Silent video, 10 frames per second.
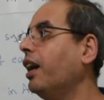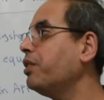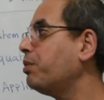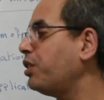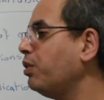
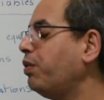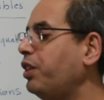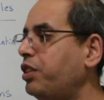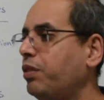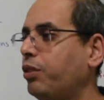So
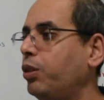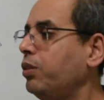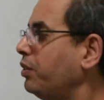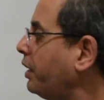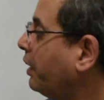first of
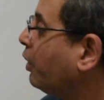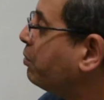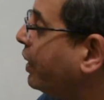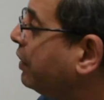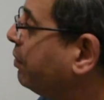all, the
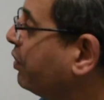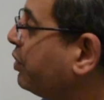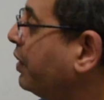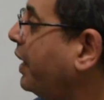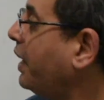objective of
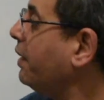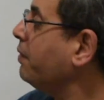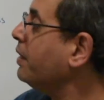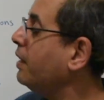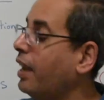today
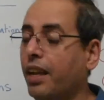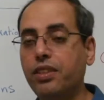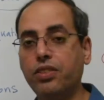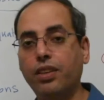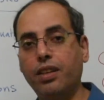
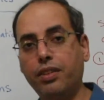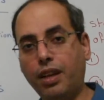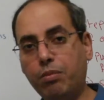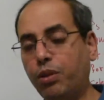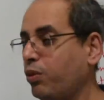is,
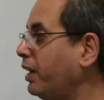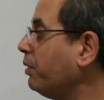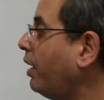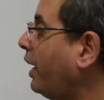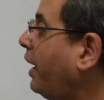number
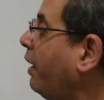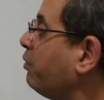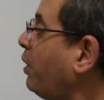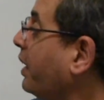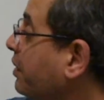one, I have
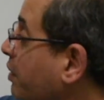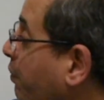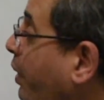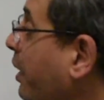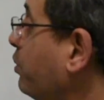to
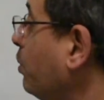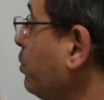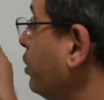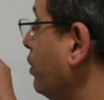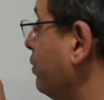identify a
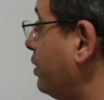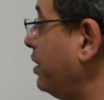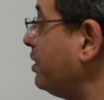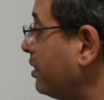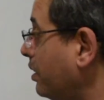solution of the
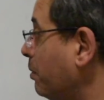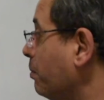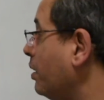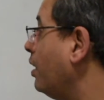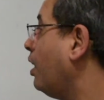
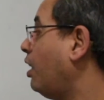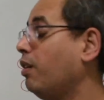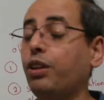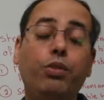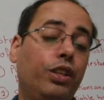system
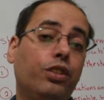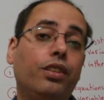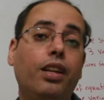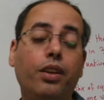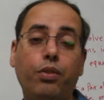of
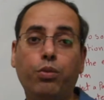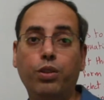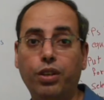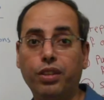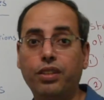equation. In other
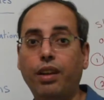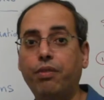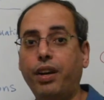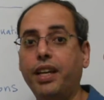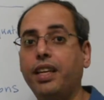words,
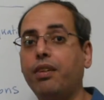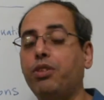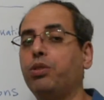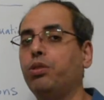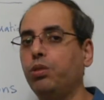if I give
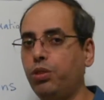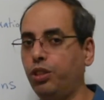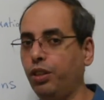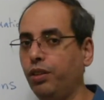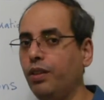you a
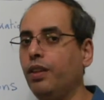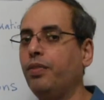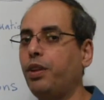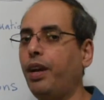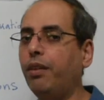solution,
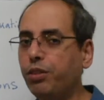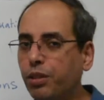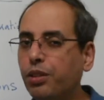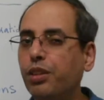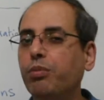you have to
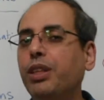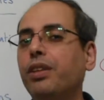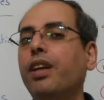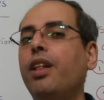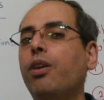determine
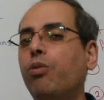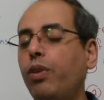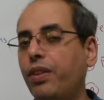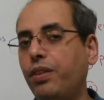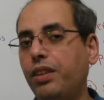
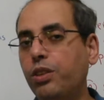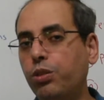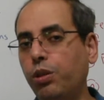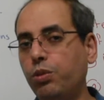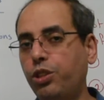whether this
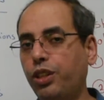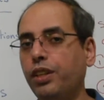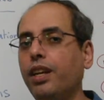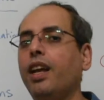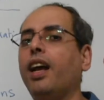
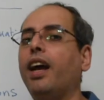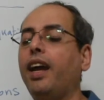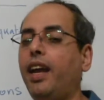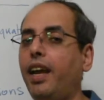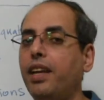solution
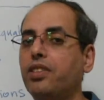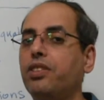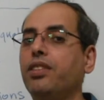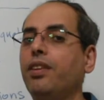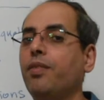
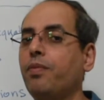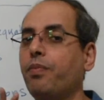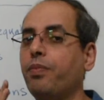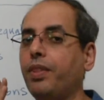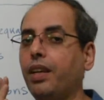is
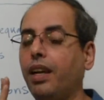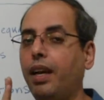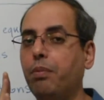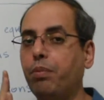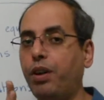
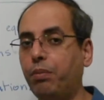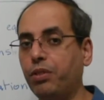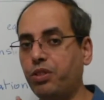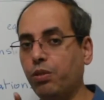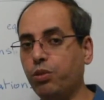a proper
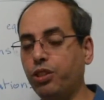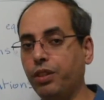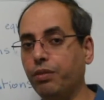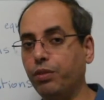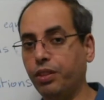
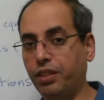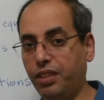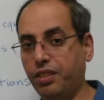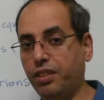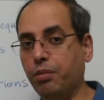solution for the
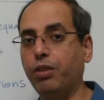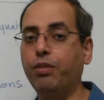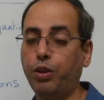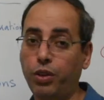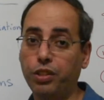system
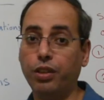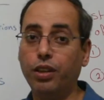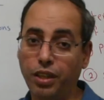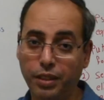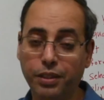of equation
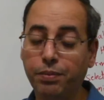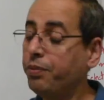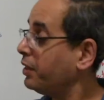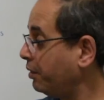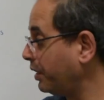or not.
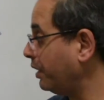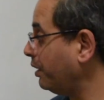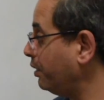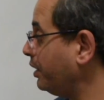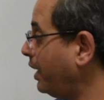We're going
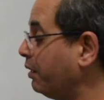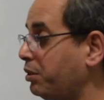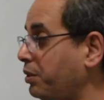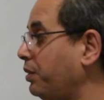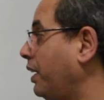to learn how
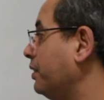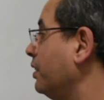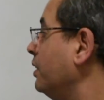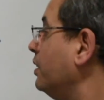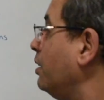to do that.
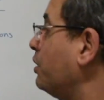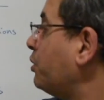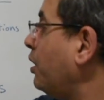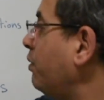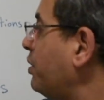To
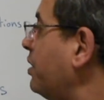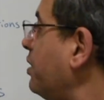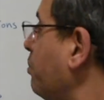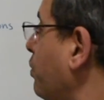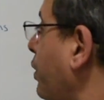solve the
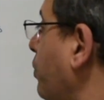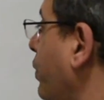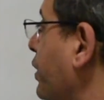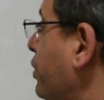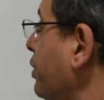system of
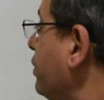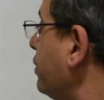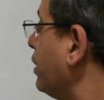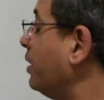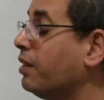
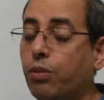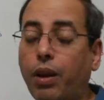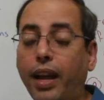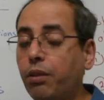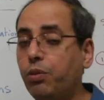equations,
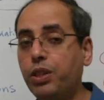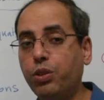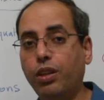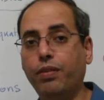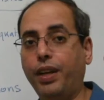how do we
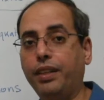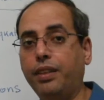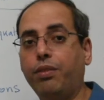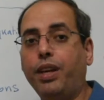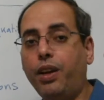solve that?
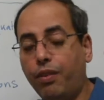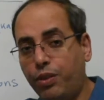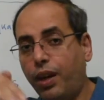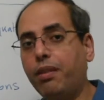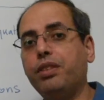If
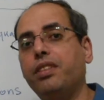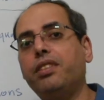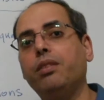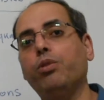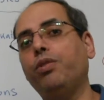you have a
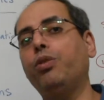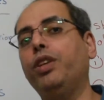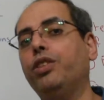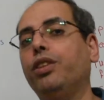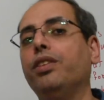system of
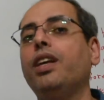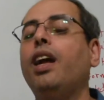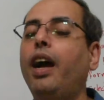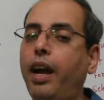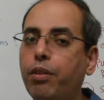equation,
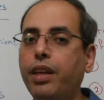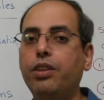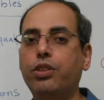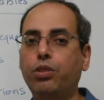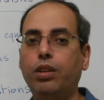how can
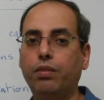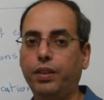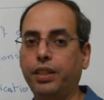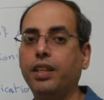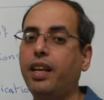you solve
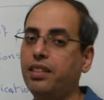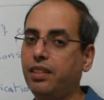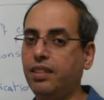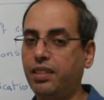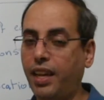it? Is
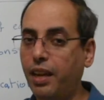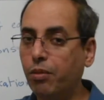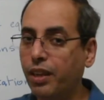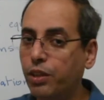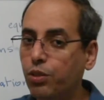it the
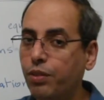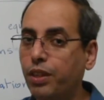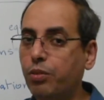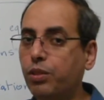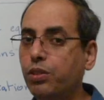same like two
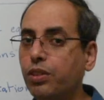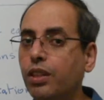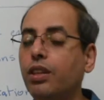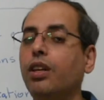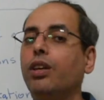variables
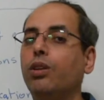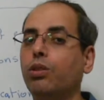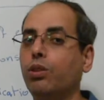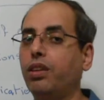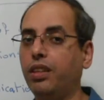
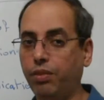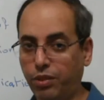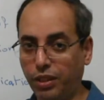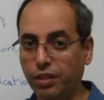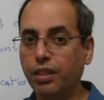or
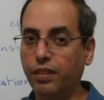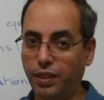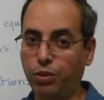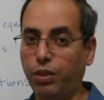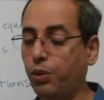different?
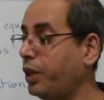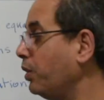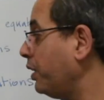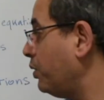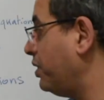This is what we're
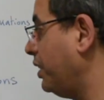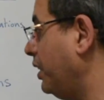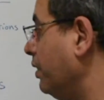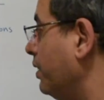going to see.